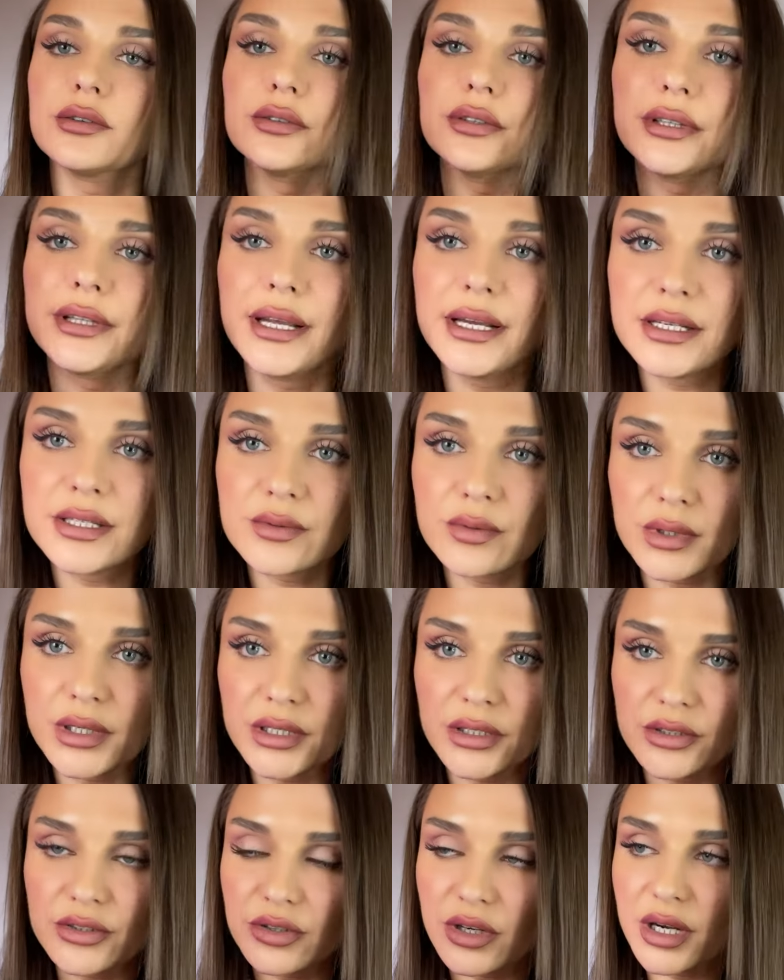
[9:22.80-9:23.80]
next, we're
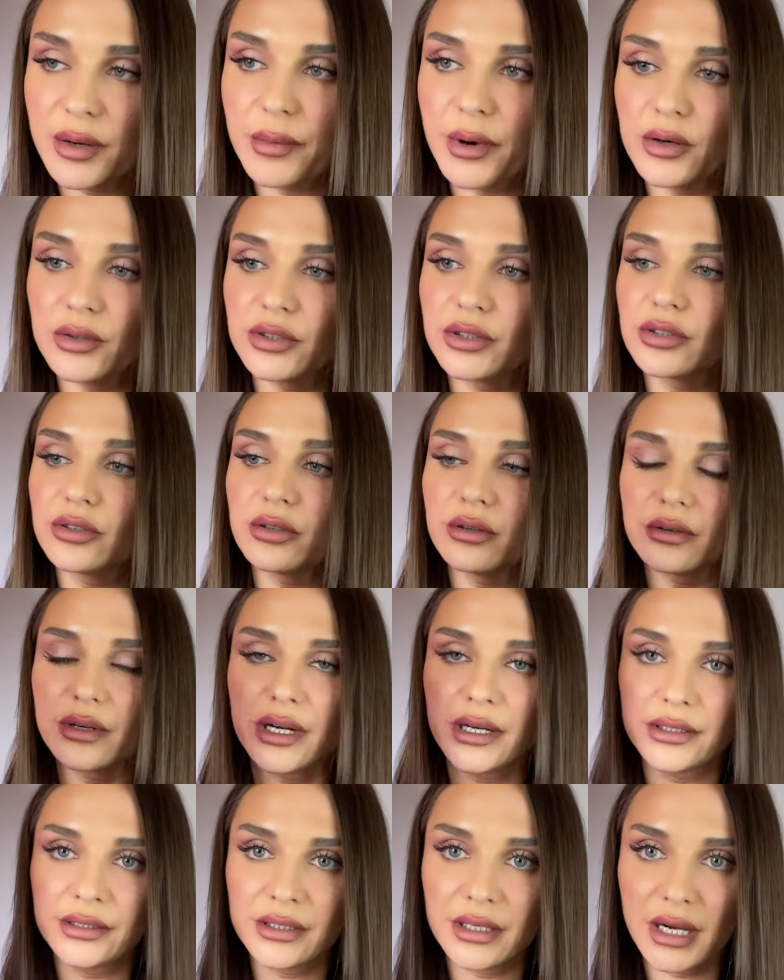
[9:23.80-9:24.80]
gonna talk about
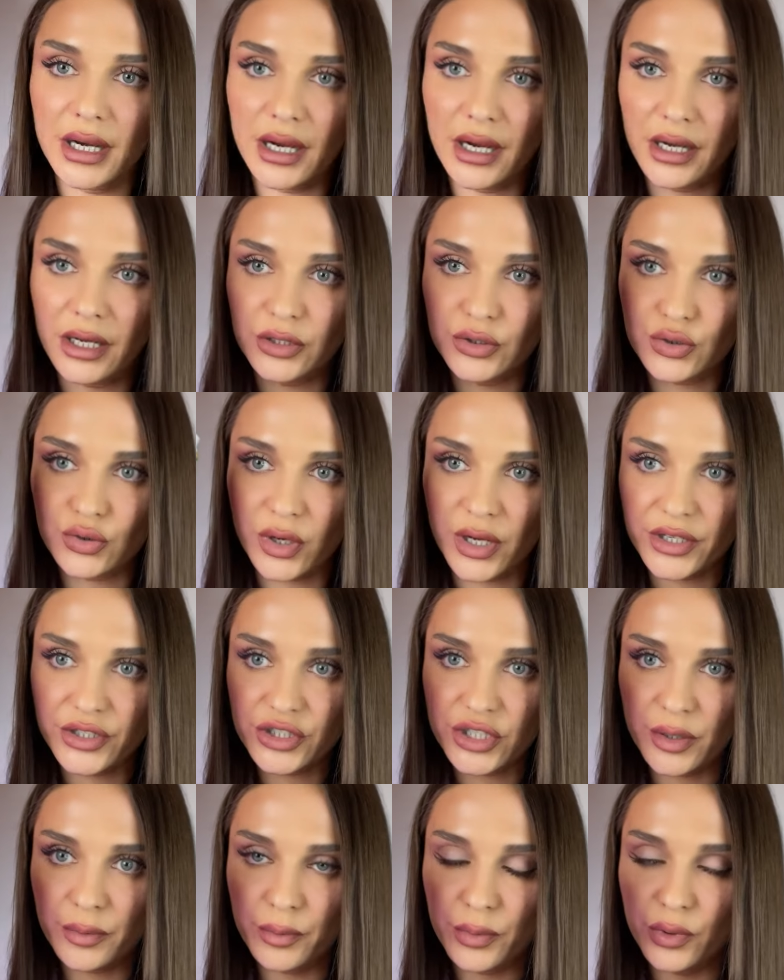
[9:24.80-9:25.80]
Klorane Dry
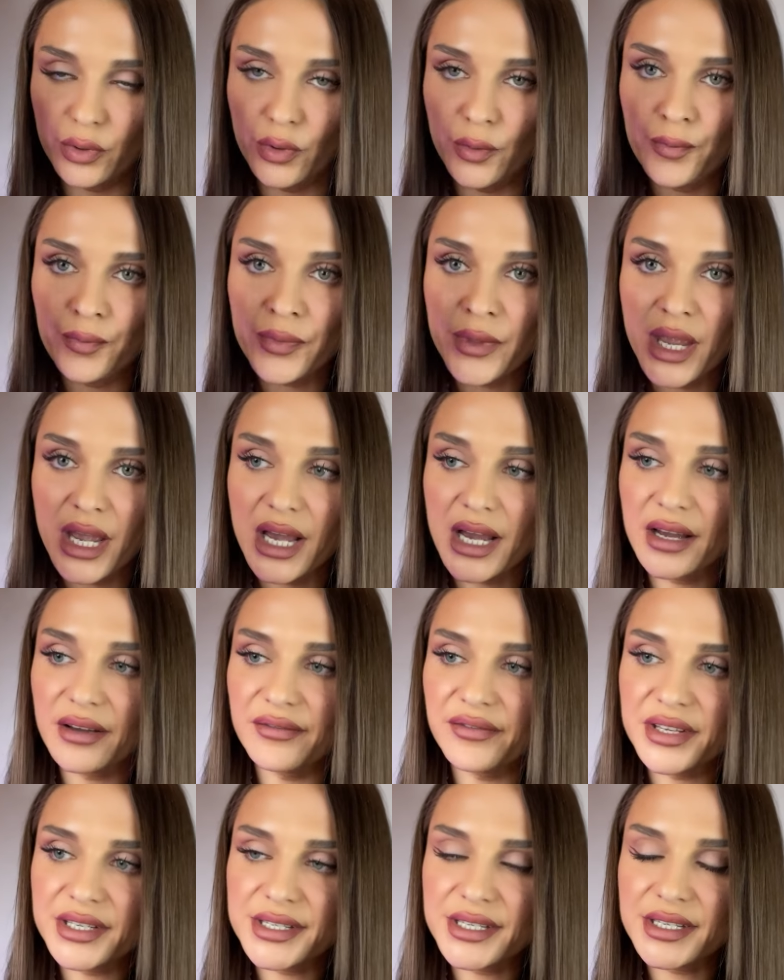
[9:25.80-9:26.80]
Shampoo.
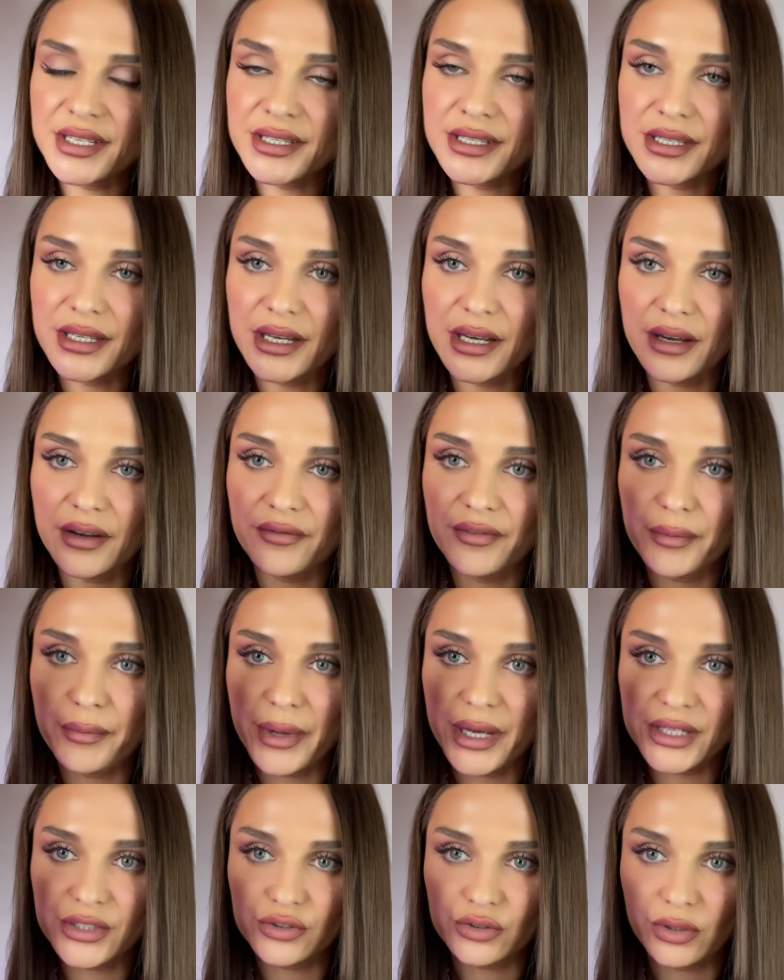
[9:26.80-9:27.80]
This is the
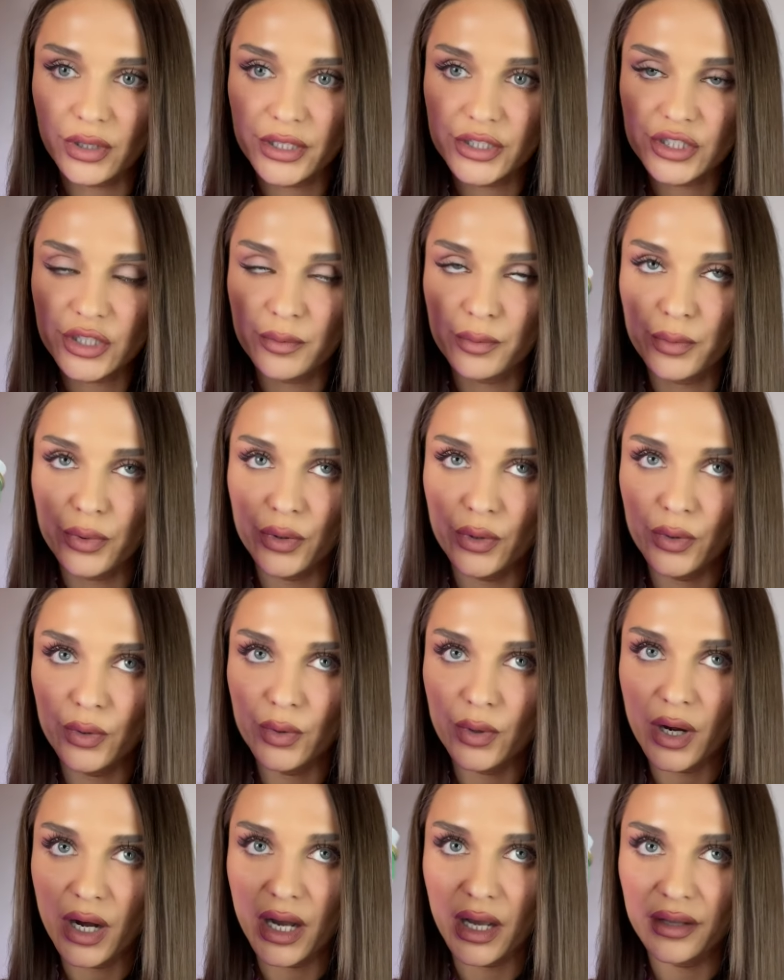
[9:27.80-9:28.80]
best dry
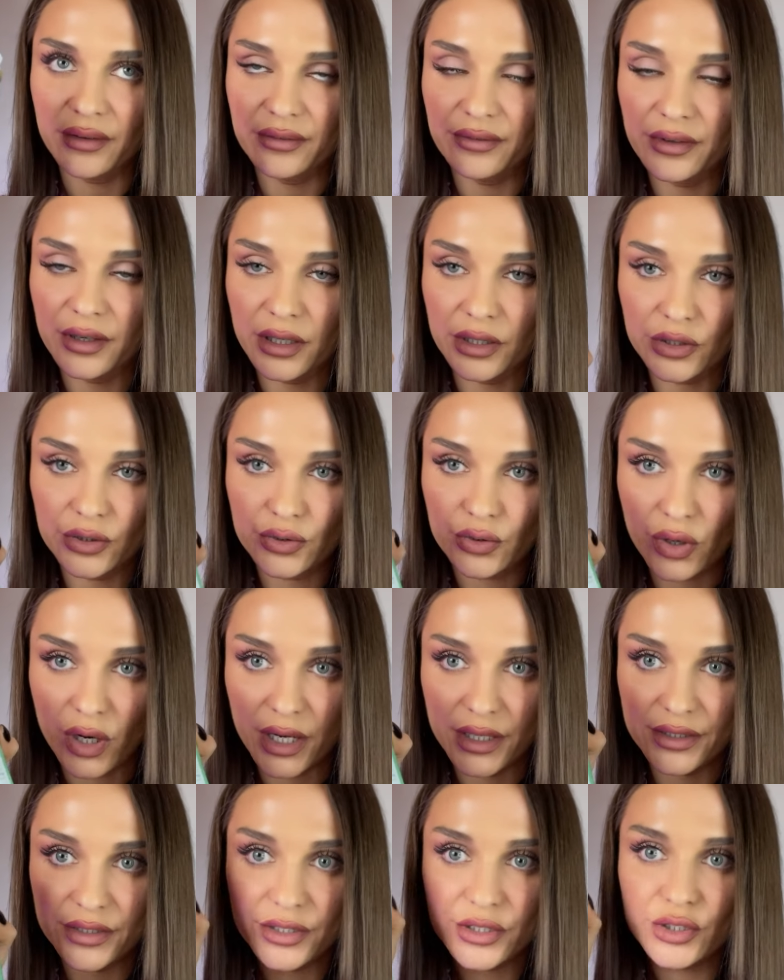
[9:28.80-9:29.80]
shampoo I've
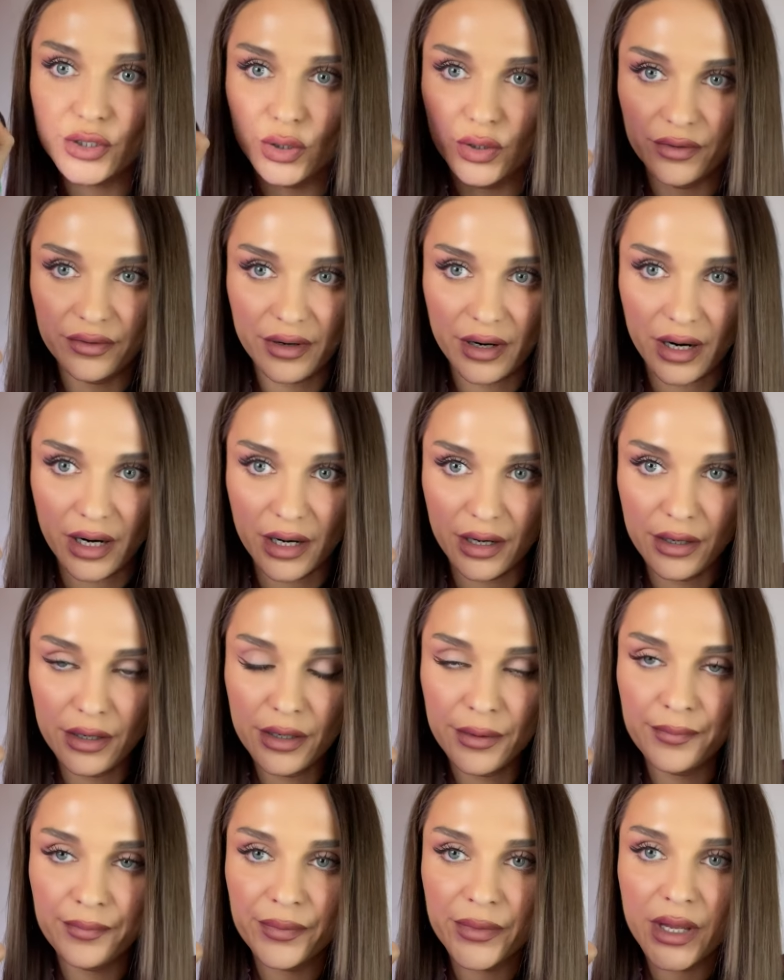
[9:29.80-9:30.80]
tried so far.